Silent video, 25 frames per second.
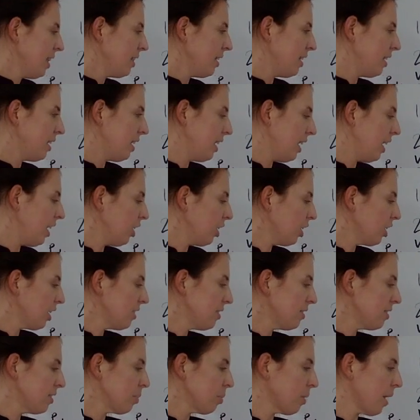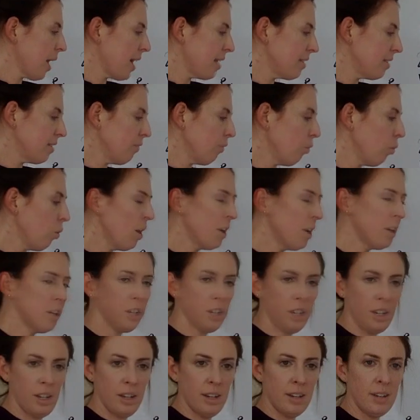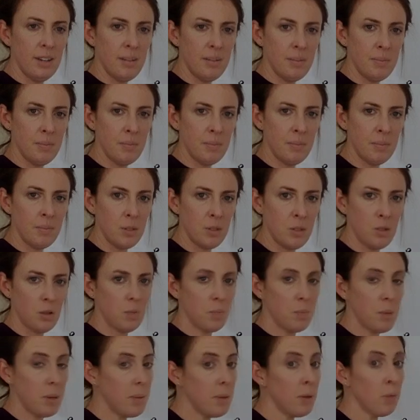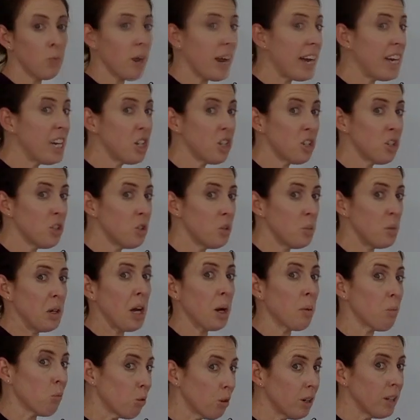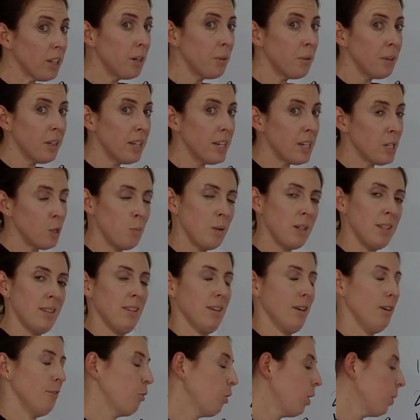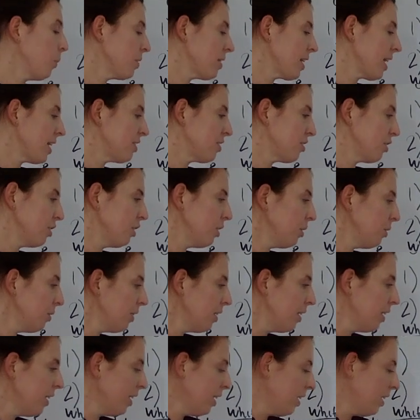then an increase in the price of one good, so if maybe right shoes become really, really expensive, what would that do?